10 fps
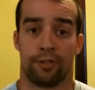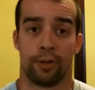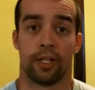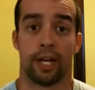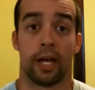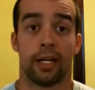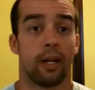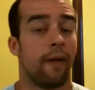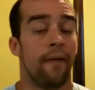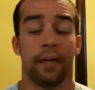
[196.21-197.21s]
so at night
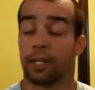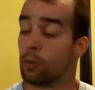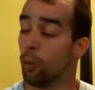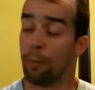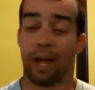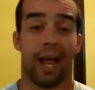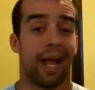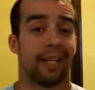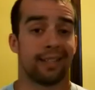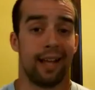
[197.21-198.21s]
you will
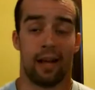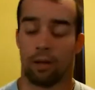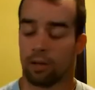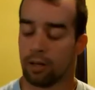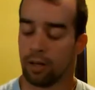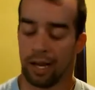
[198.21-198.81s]
pass out.